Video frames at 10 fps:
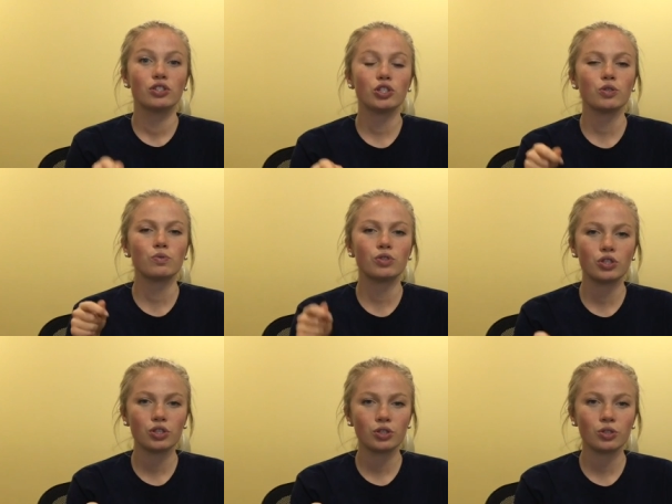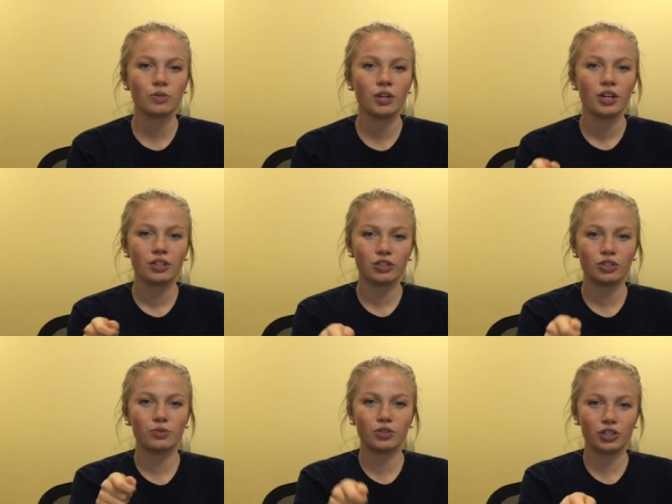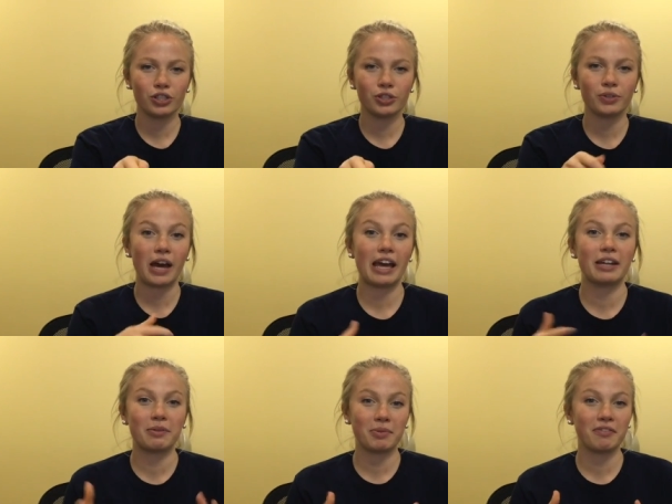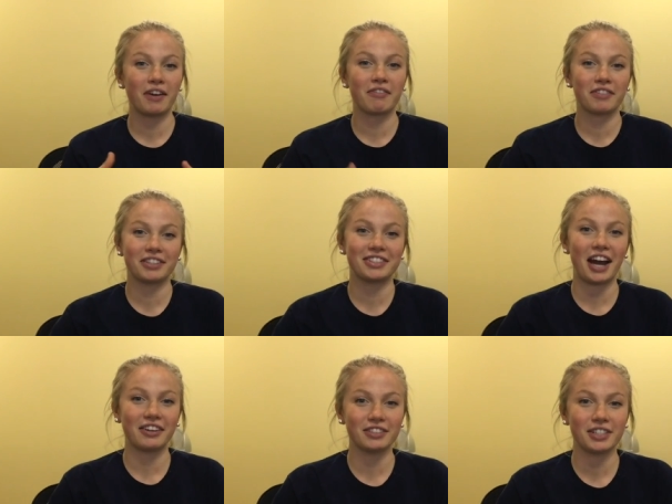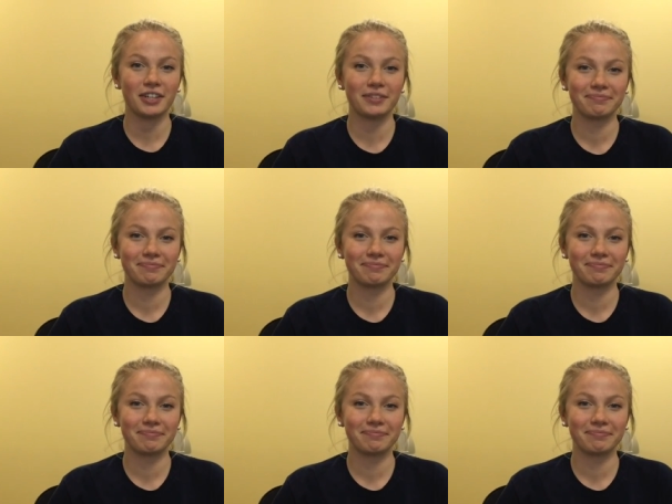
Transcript: choo choo, choo choo, and it'll be fun for the child too.